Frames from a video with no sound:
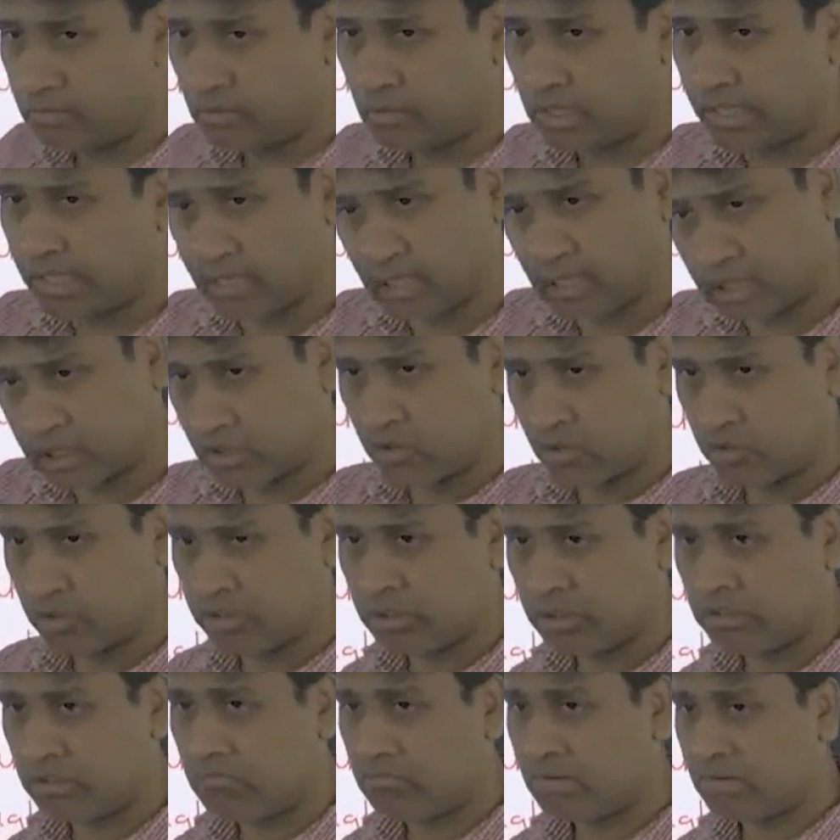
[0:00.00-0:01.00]
like
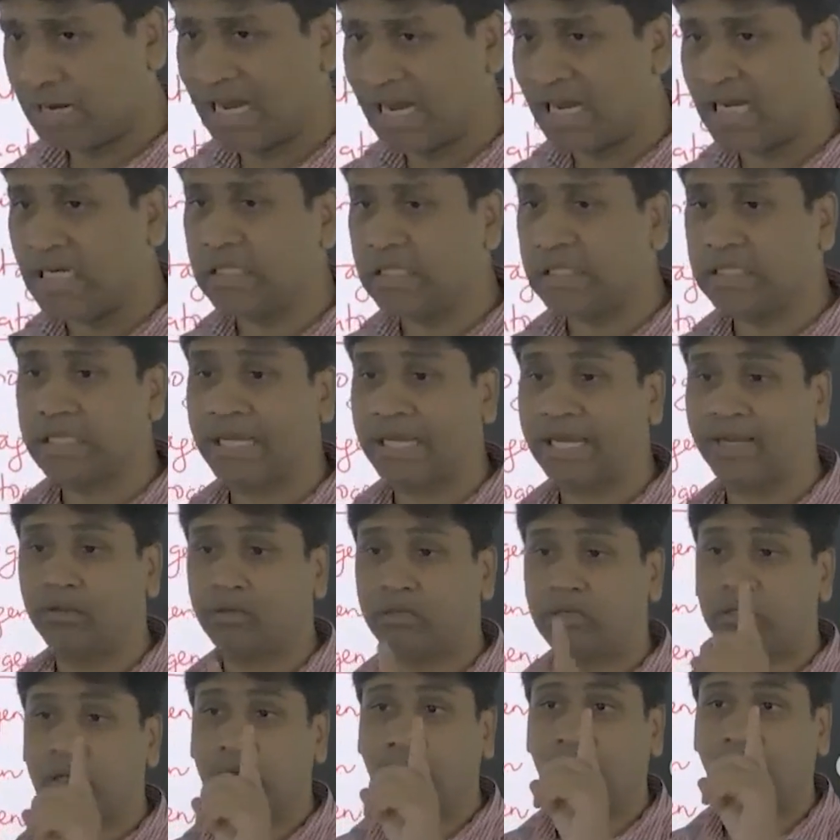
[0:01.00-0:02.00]
carcinogen, but it
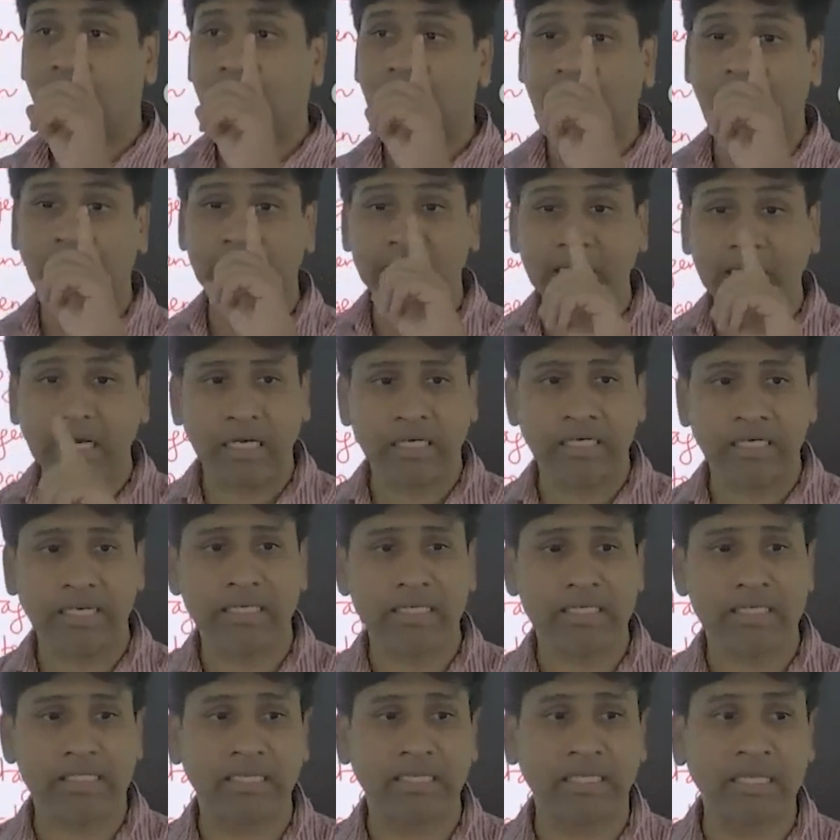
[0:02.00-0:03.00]

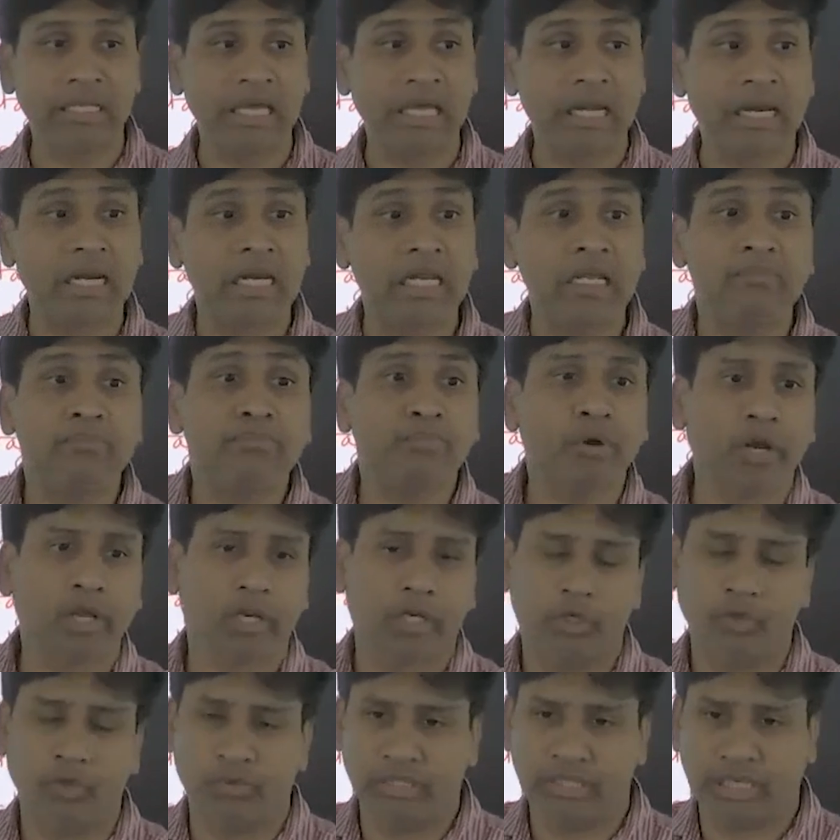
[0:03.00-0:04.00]
targets the
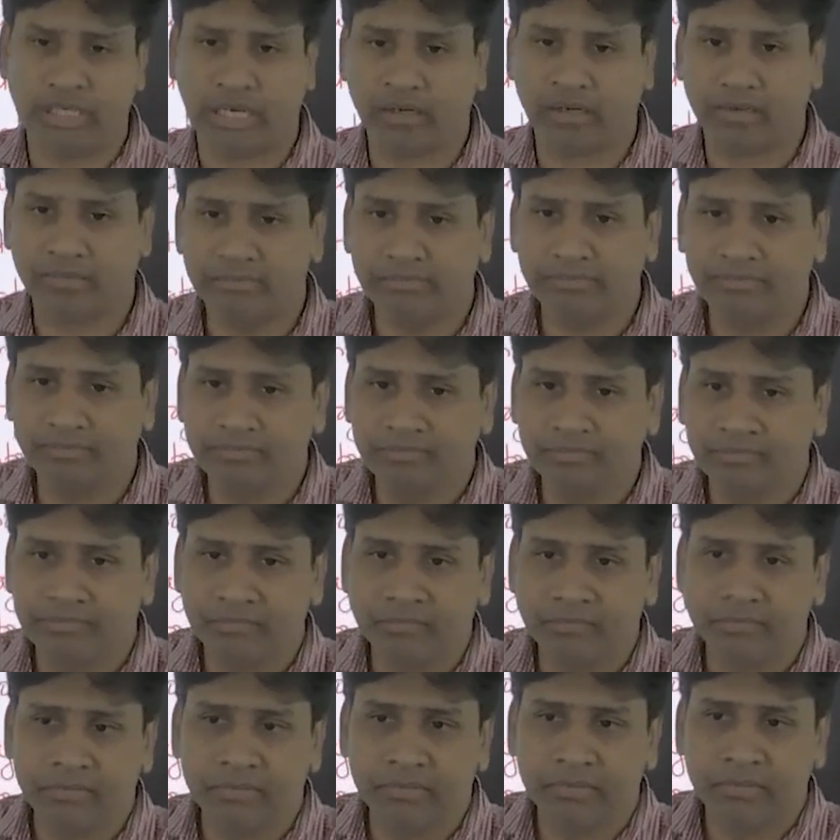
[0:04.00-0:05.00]
reproductive cell.
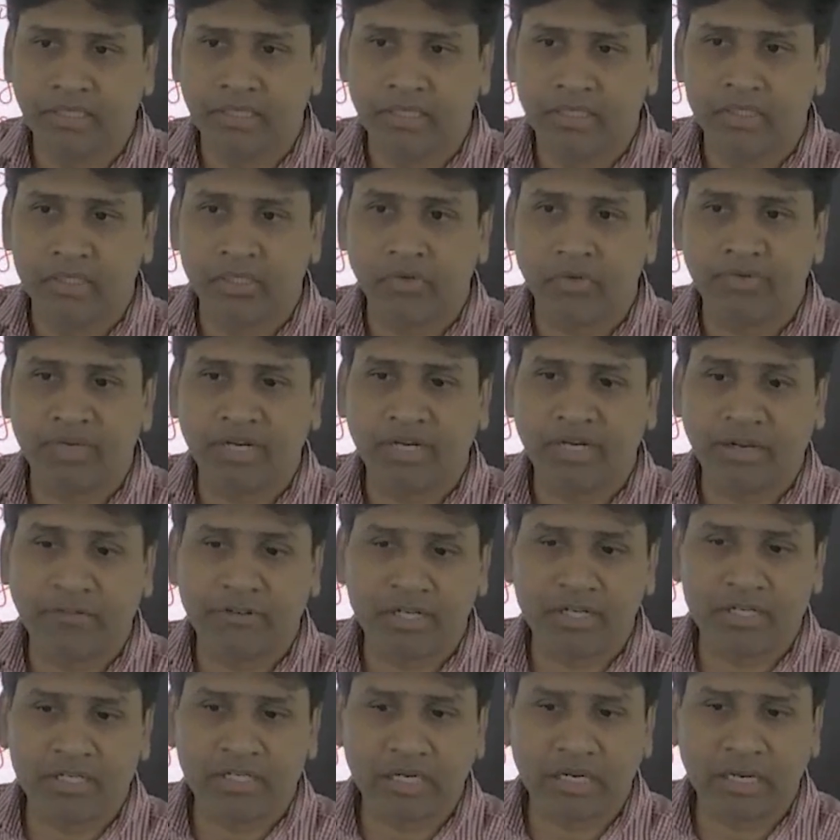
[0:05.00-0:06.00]
So when it
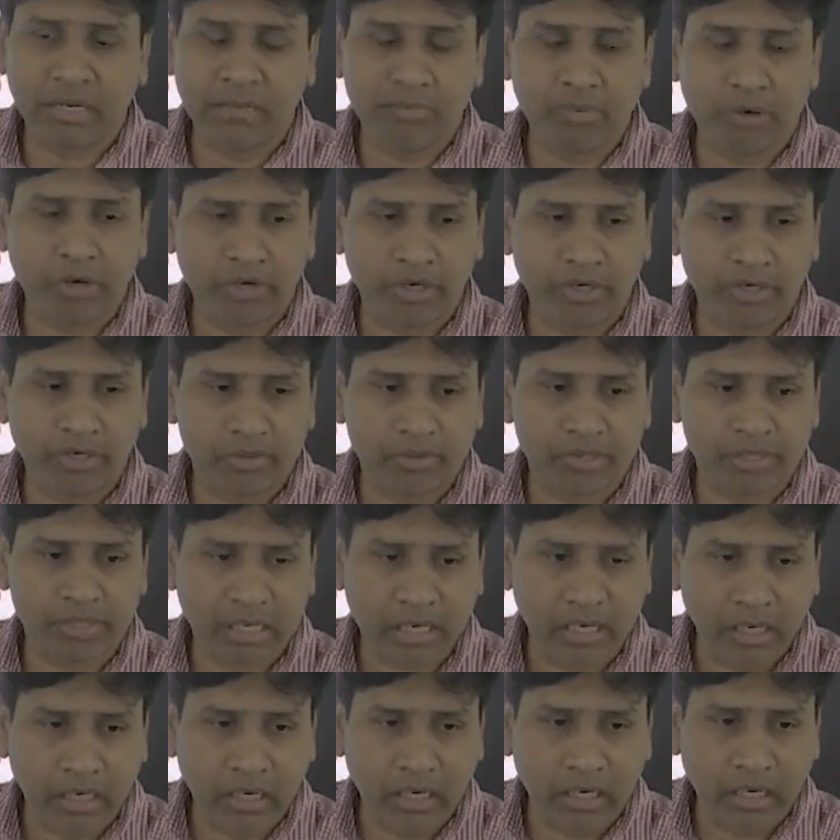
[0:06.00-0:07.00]
affects the reproductive
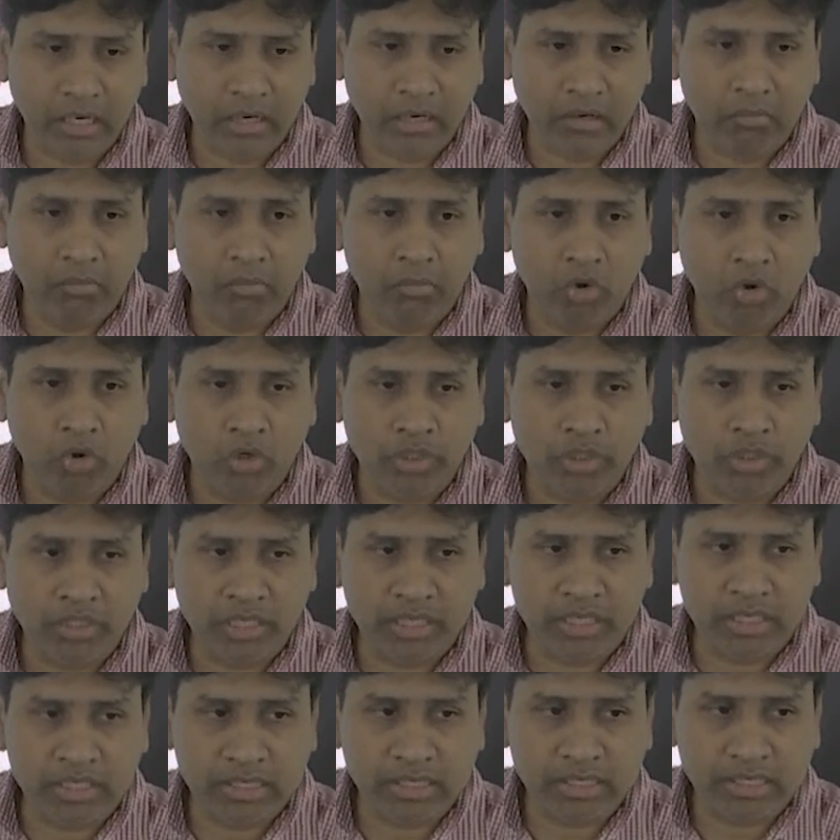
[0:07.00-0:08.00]
cell, more
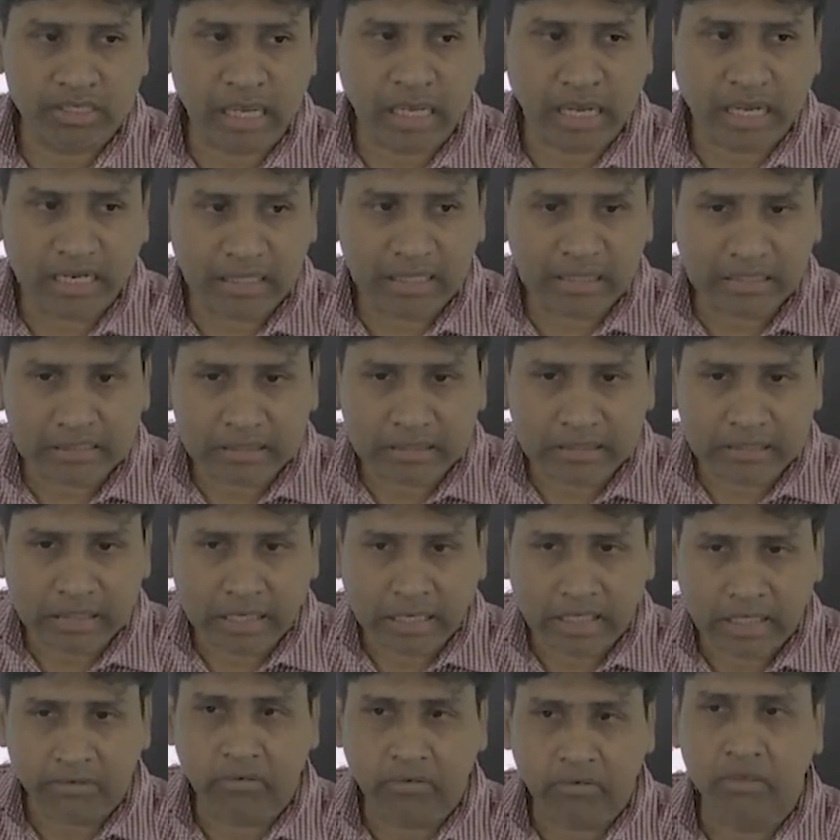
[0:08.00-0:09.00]
chances that
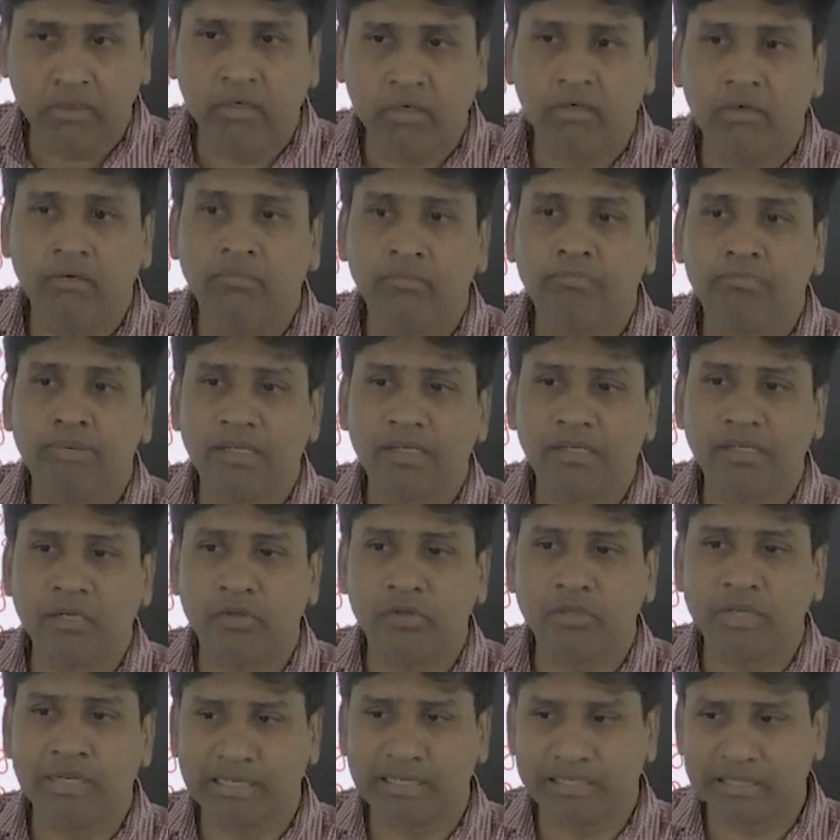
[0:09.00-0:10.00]
it will pass on
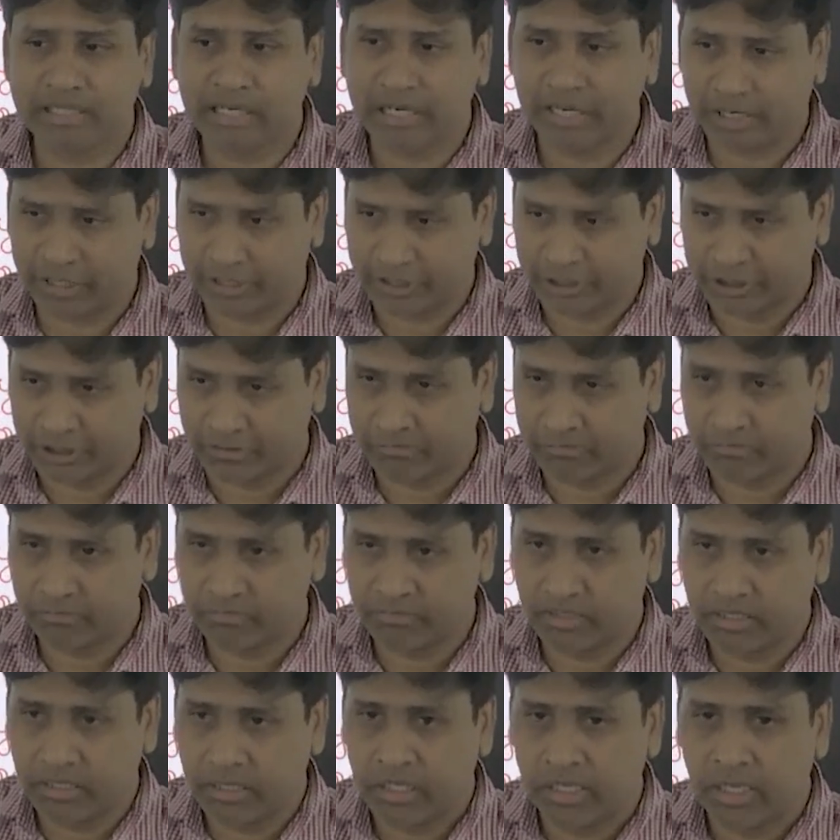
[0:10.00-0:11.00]
to the next generation.
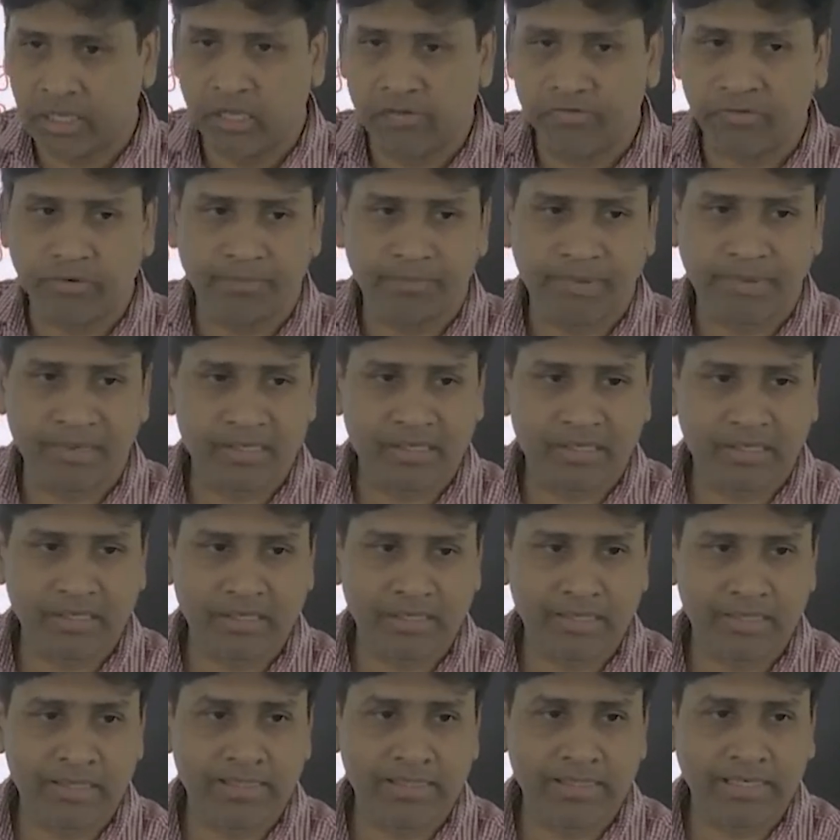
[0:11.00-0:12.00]
If a
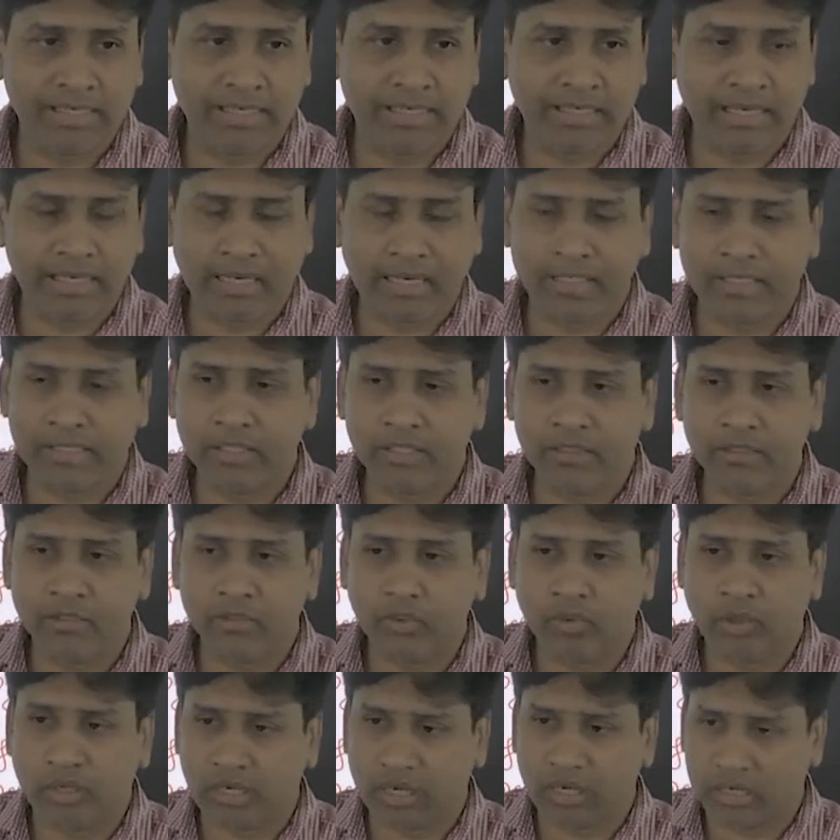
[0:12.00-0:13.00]
person is getting a cancer
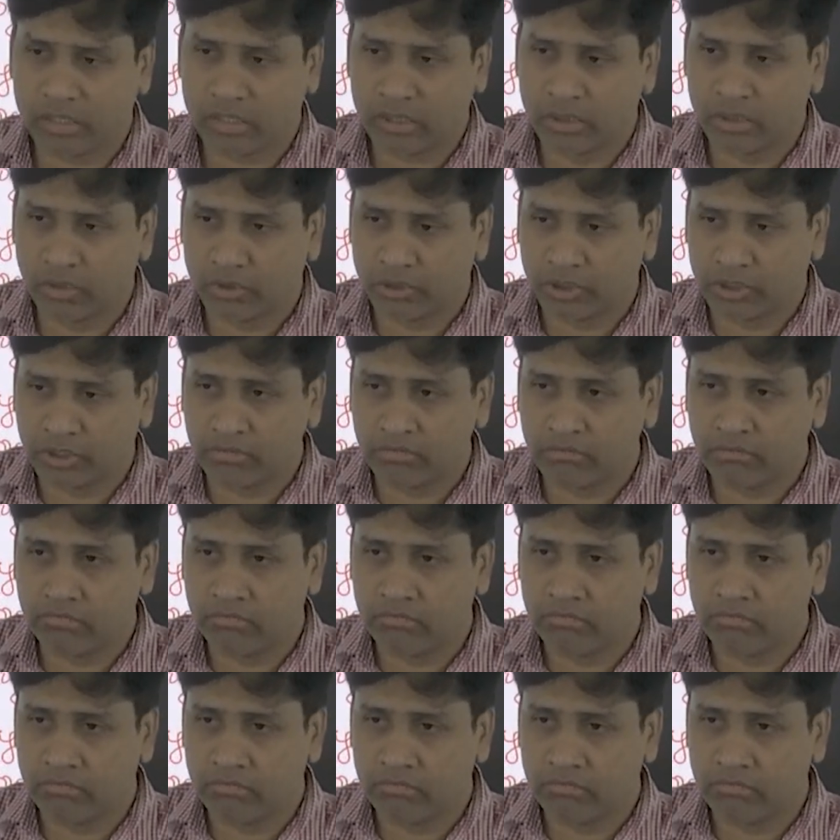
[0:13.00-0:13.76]
through a carcinogen,